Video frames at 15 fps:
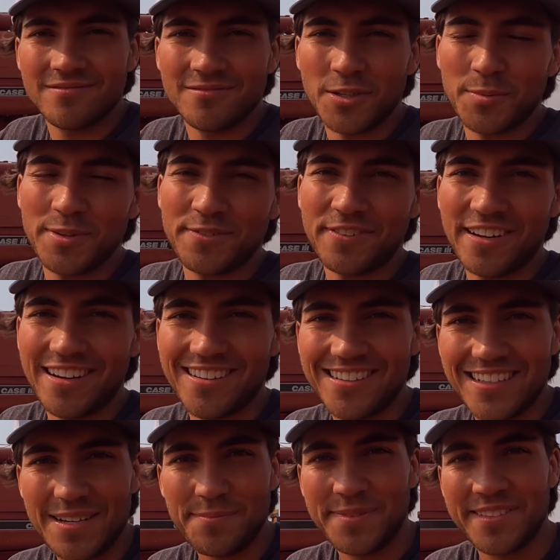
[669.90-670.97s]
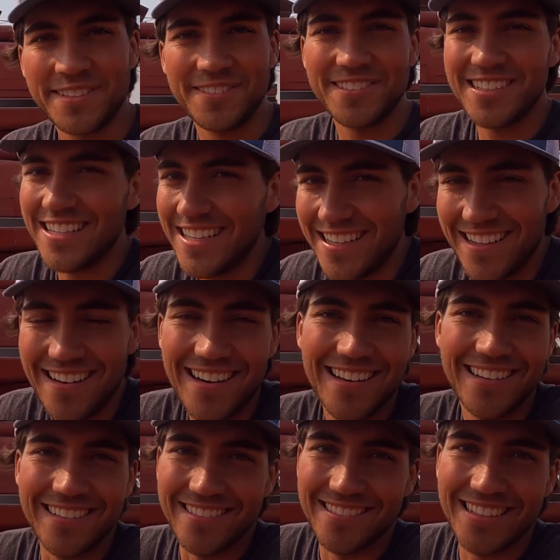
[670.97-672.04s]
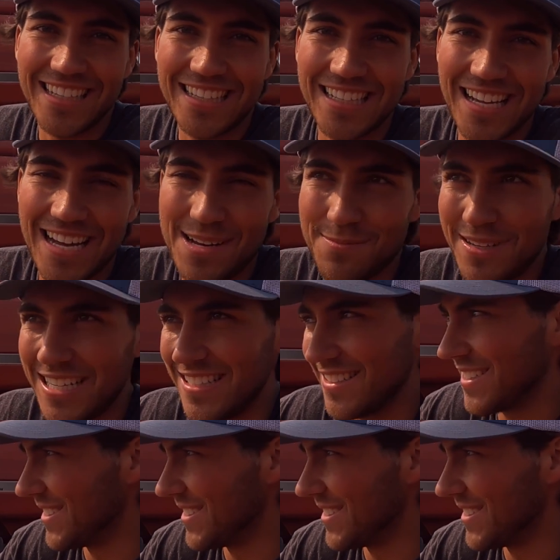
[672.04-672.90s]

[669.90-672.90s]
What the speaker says: We'll be firing up soon here and get the combines